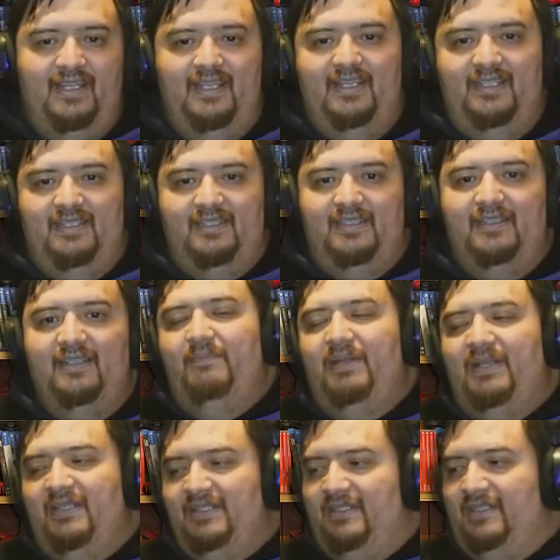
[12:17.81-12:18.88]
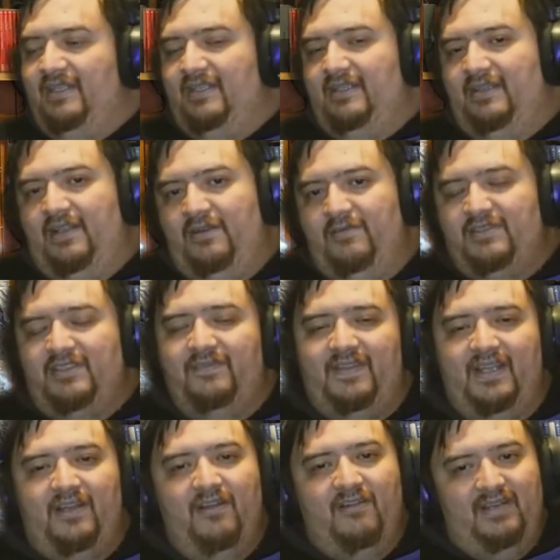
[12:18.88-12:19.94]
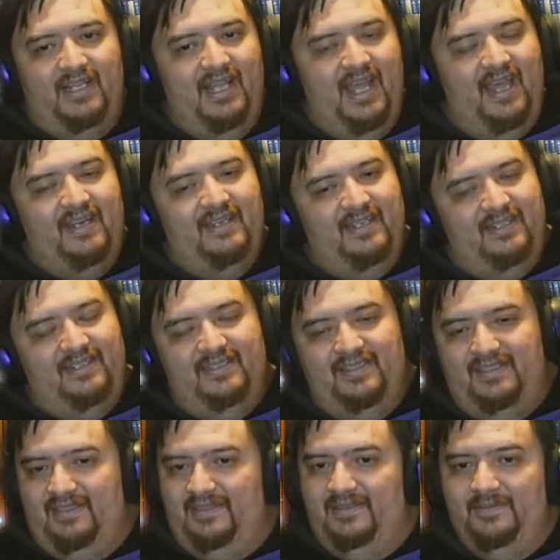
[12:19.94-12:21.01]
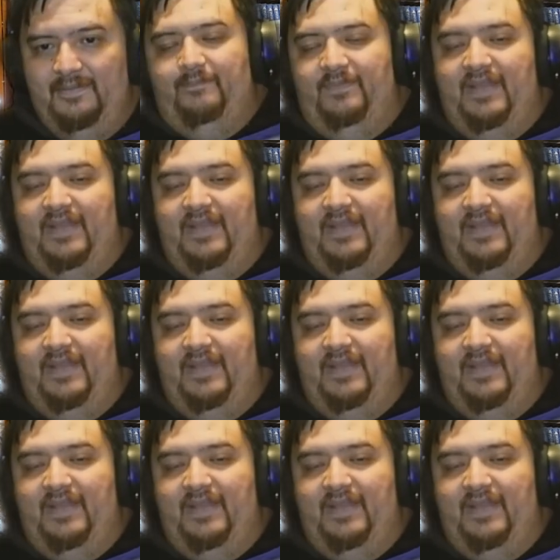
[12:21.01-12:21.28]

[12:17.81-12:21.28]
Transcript: is because the the new stuff they currently added is